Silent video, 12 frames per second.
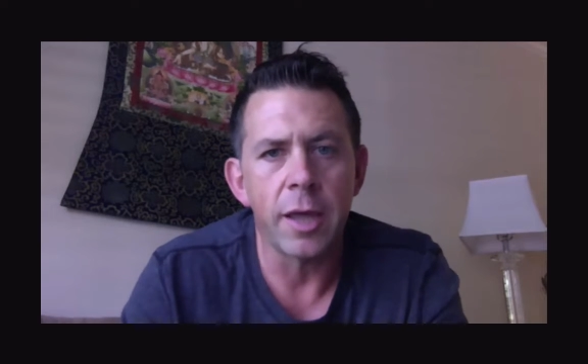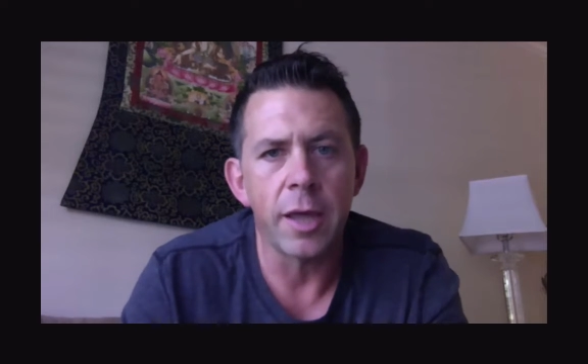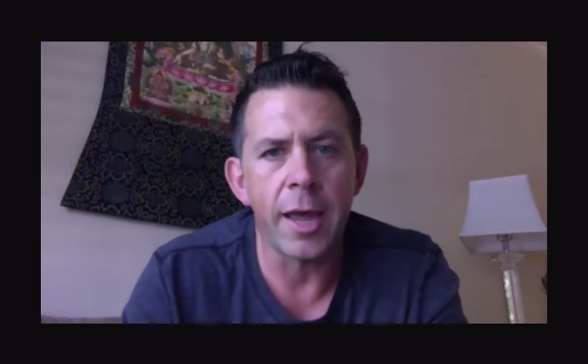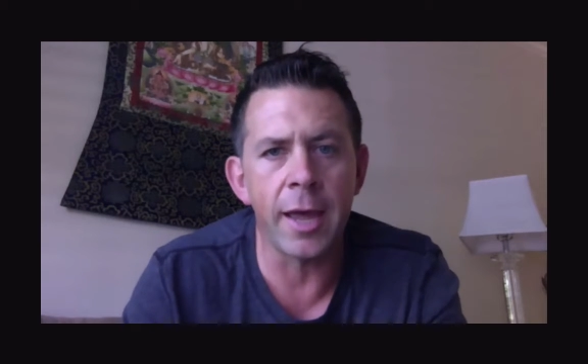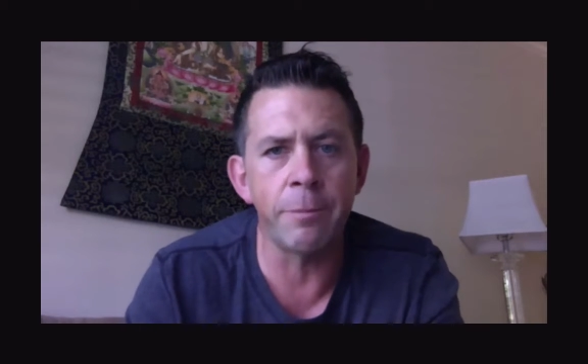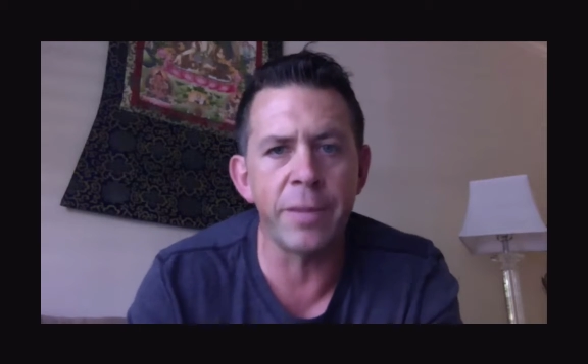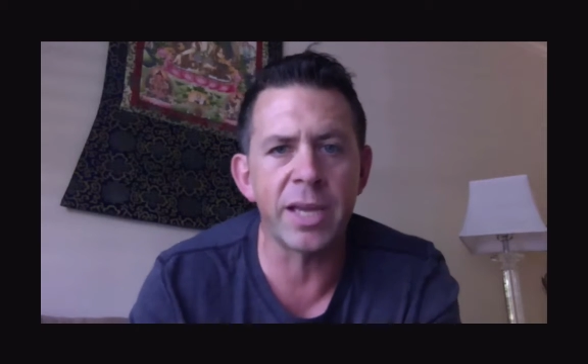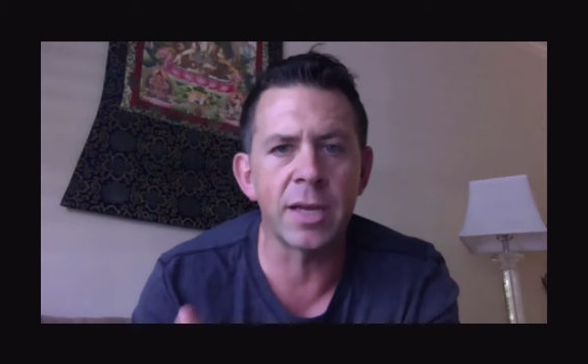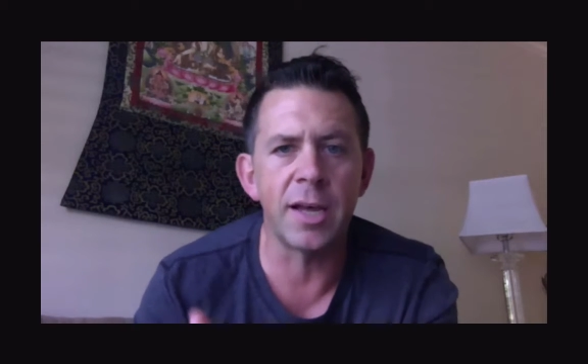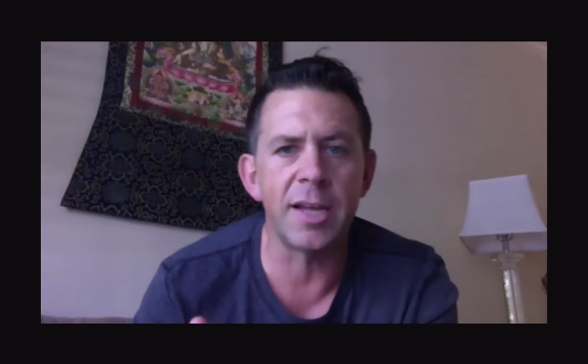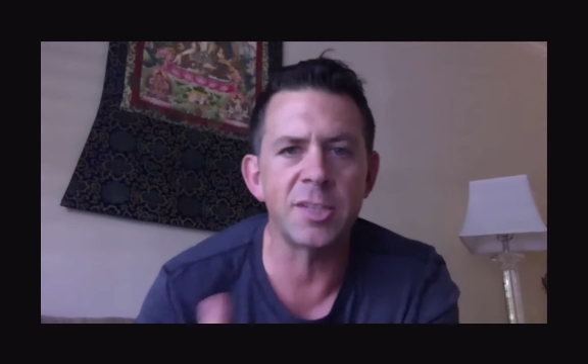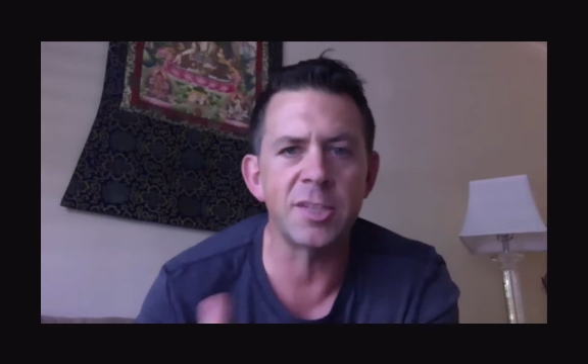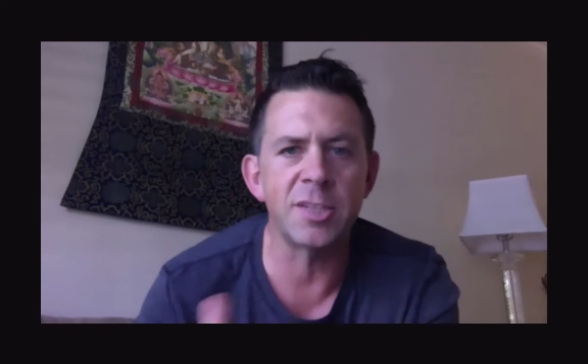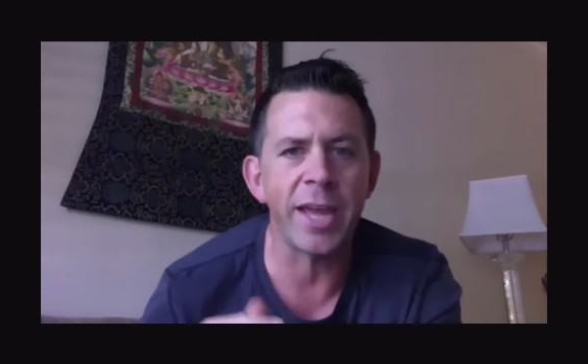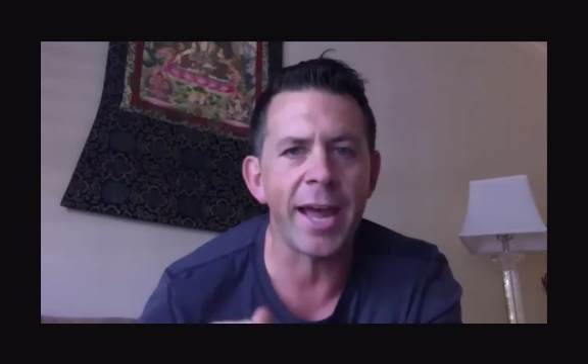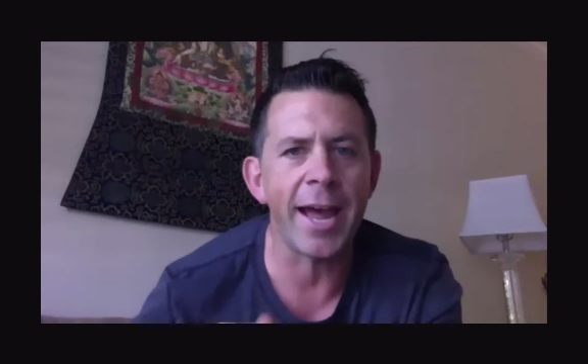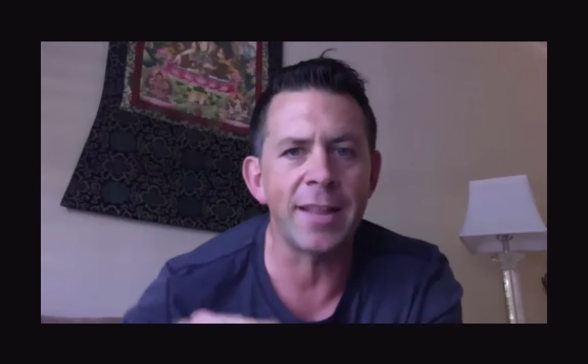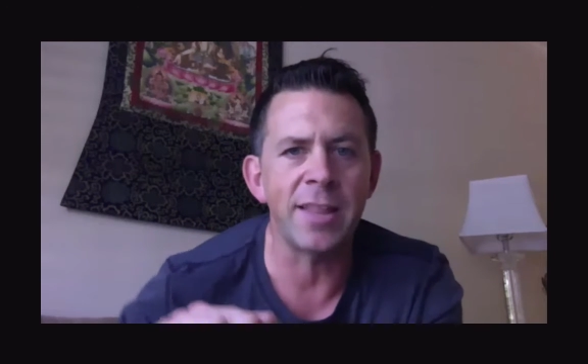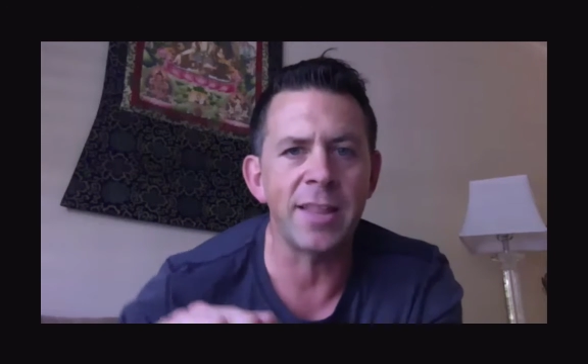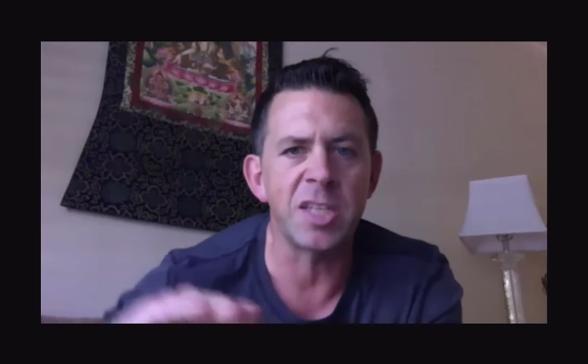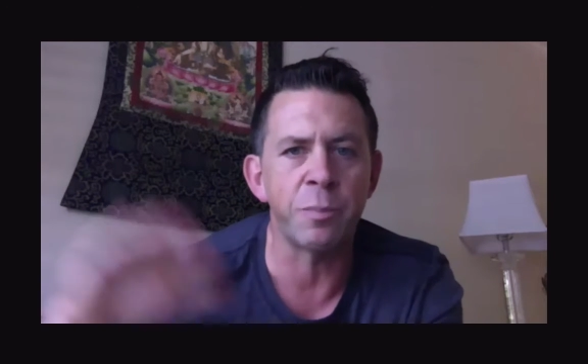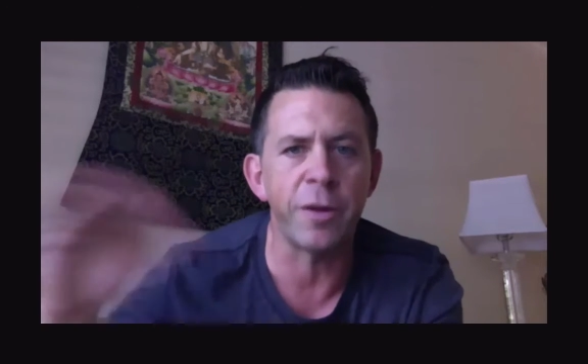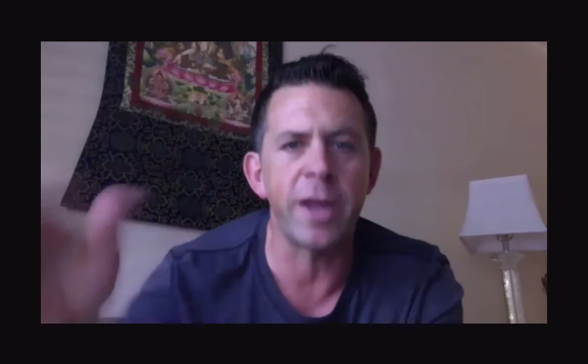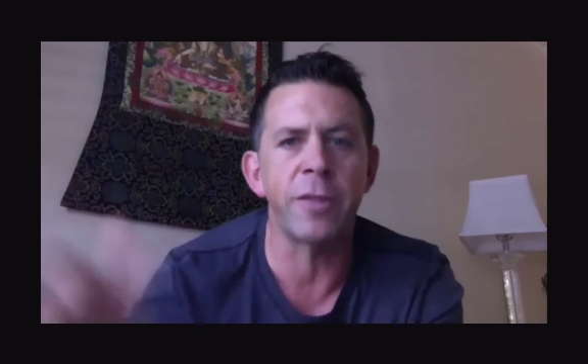And because we had these
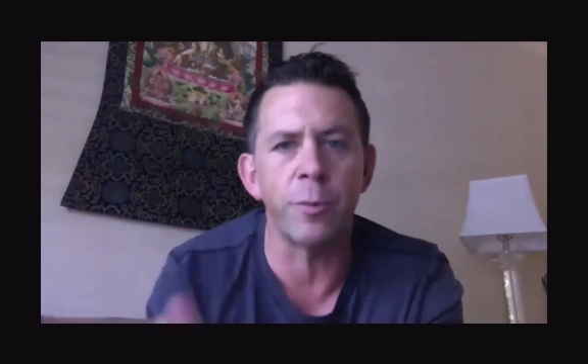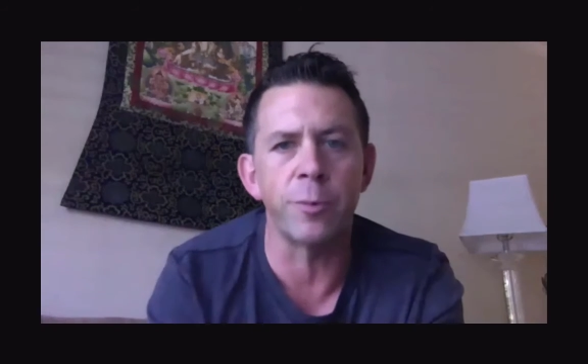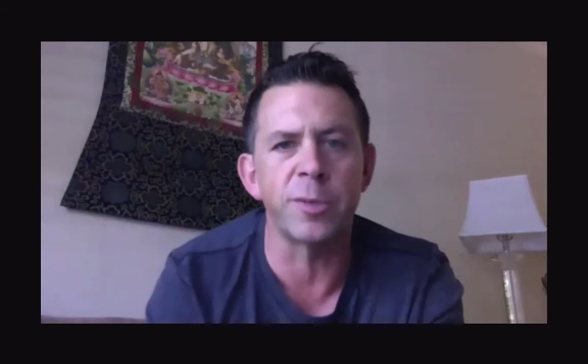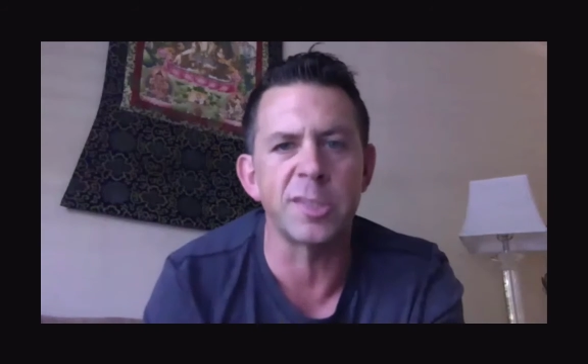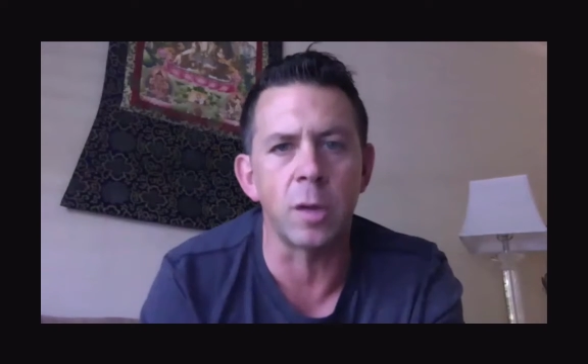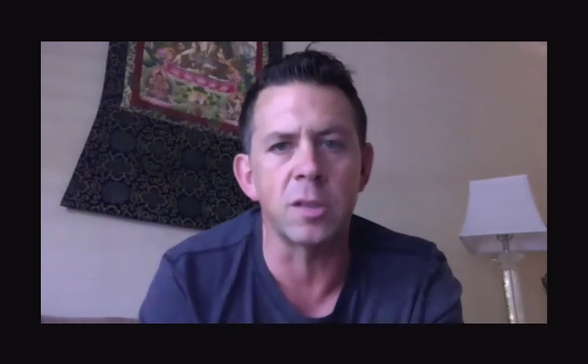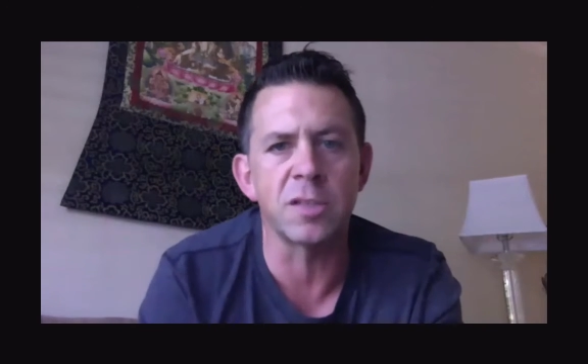breakthrough results